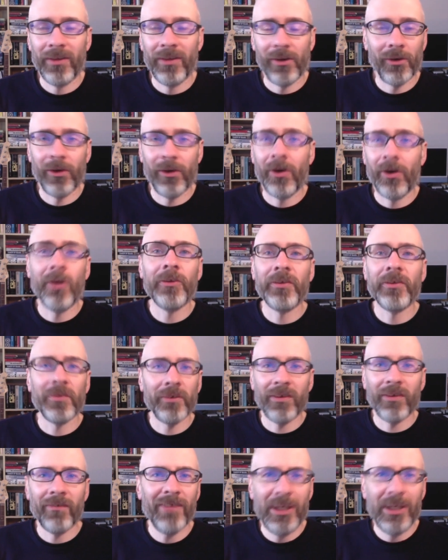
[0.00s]
There are all
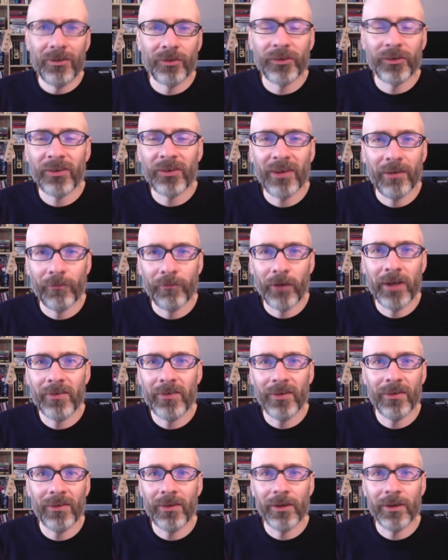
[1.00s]
sorts of interesting
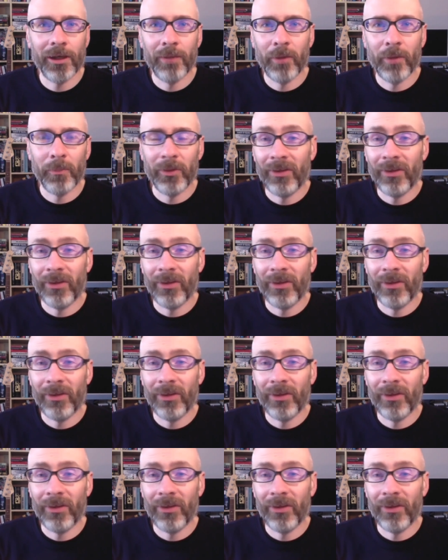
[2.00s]
phrases that come up